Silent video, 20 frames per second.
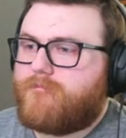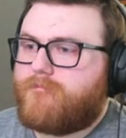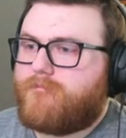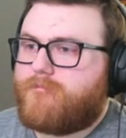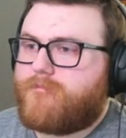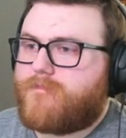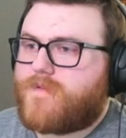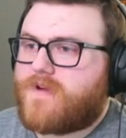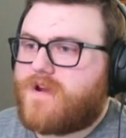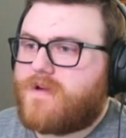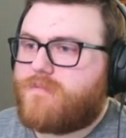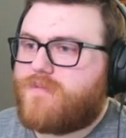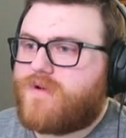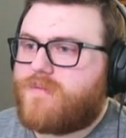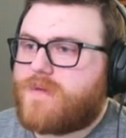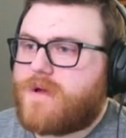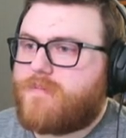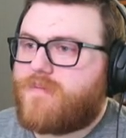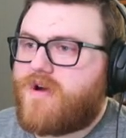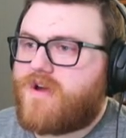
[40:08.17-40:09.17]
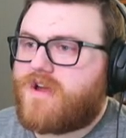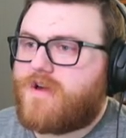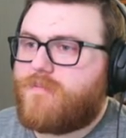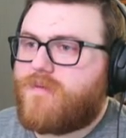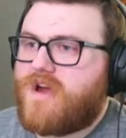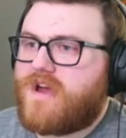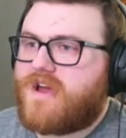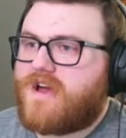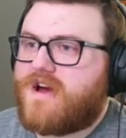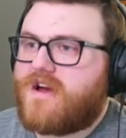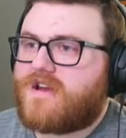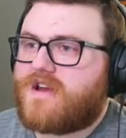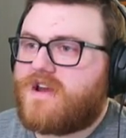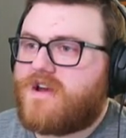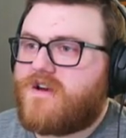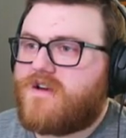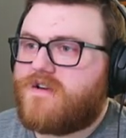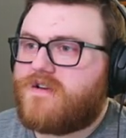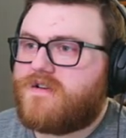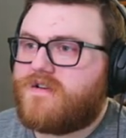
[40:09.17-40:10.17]
Can I put my parking brake on
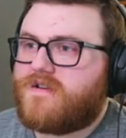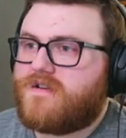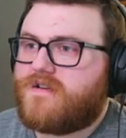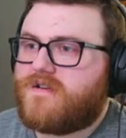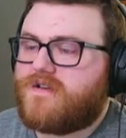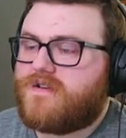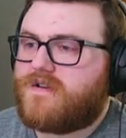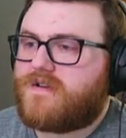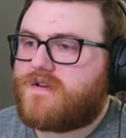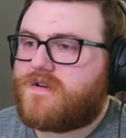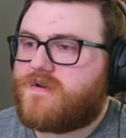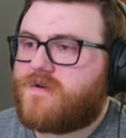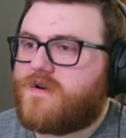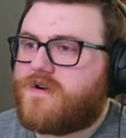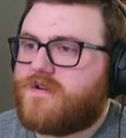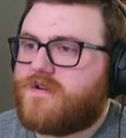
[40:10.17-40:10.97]
here? Cool.